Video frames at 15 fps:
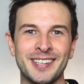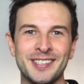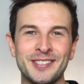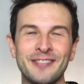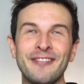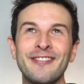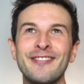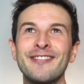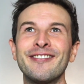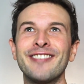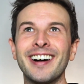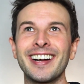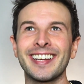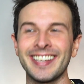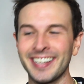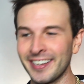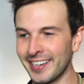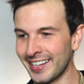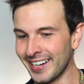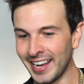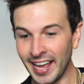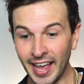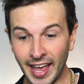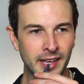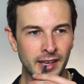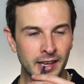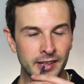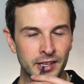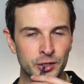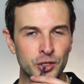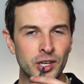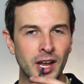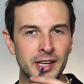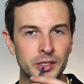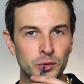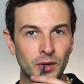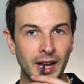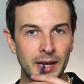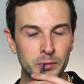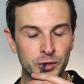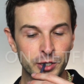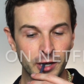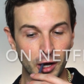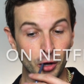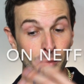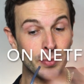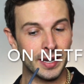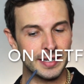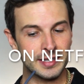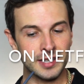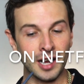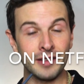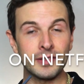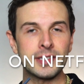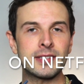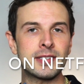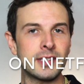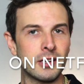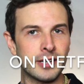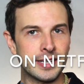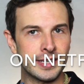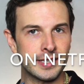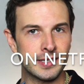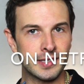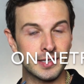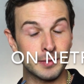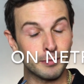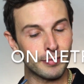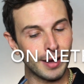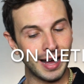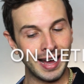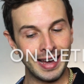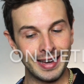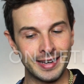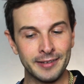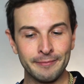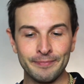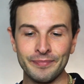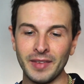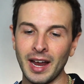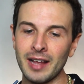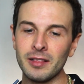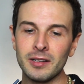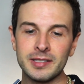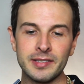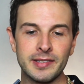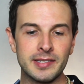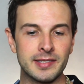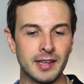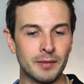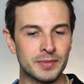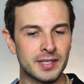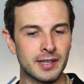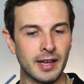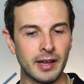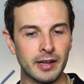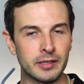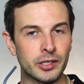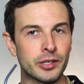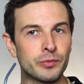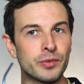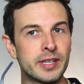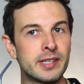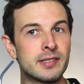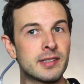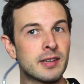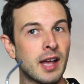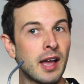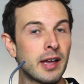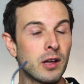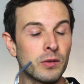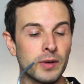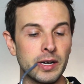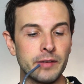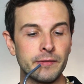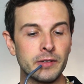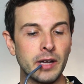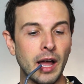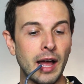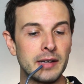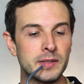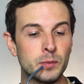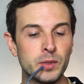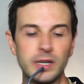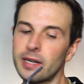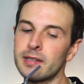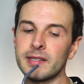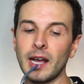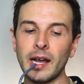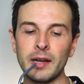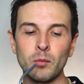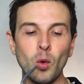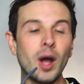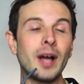sounds fucking good. The Shonda Rhimes Show, based on the series by. I looked this up today on Goodreads and I already forgot because I